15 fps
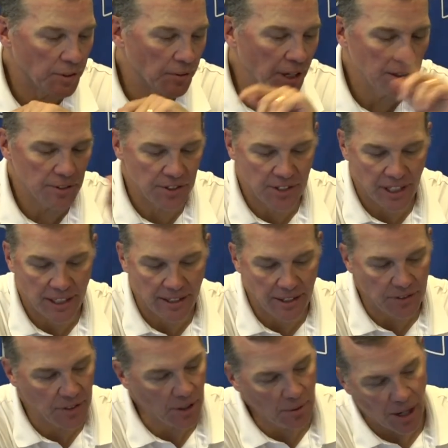I'll just say
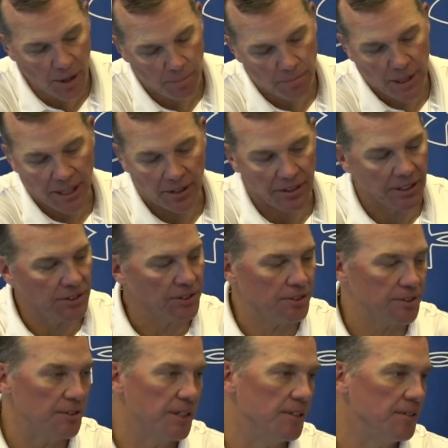this: our penalties
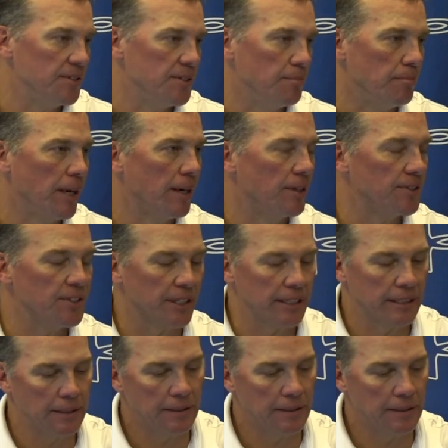is embarrassing.